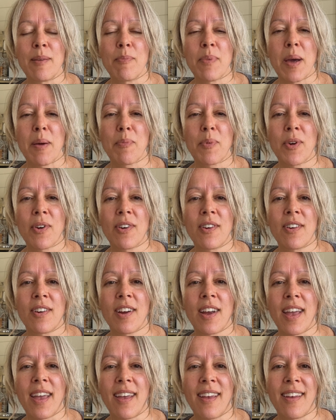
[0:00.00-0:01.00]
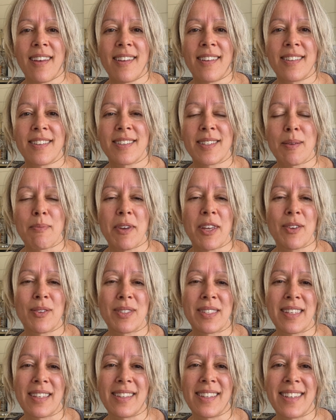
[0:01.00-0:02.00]
pepper and tomato
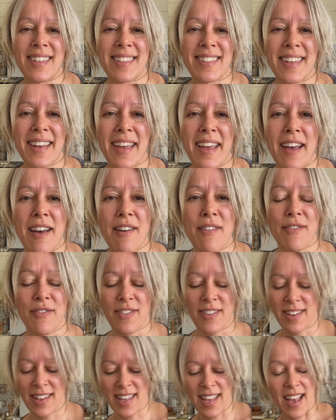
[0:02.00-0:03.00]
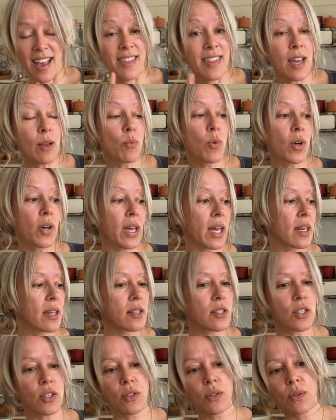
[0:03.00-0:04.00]
seedlings that I have. And then we'll get
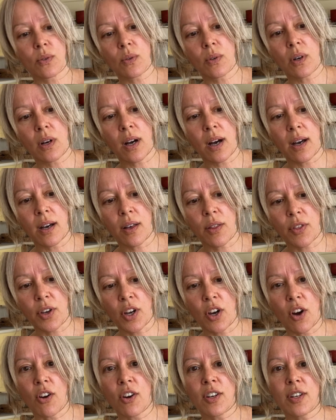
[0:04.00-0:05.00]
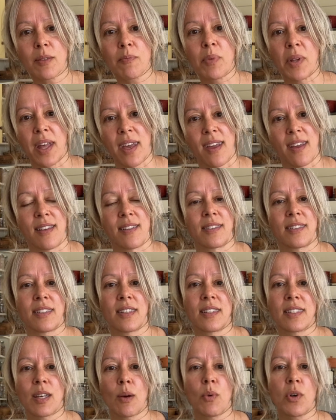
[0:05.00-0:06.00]
into the garden plans
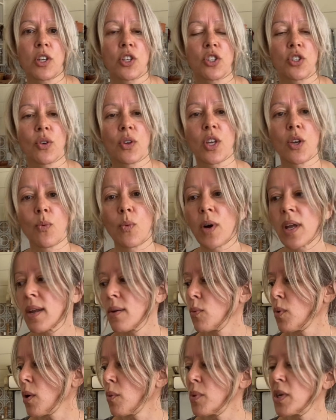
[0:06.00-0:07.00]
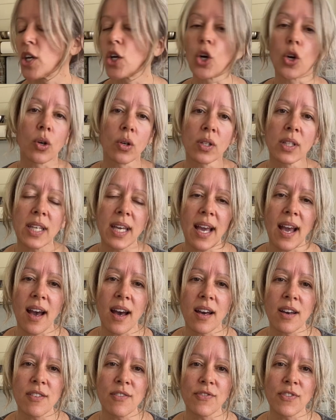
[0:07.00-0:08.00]
because I want to show you what we currently
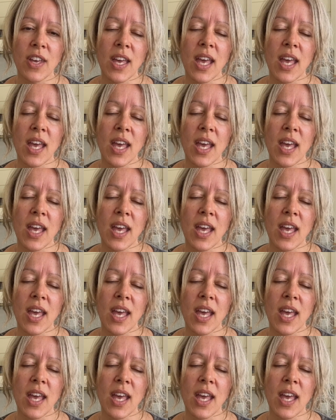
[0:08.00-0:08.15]
have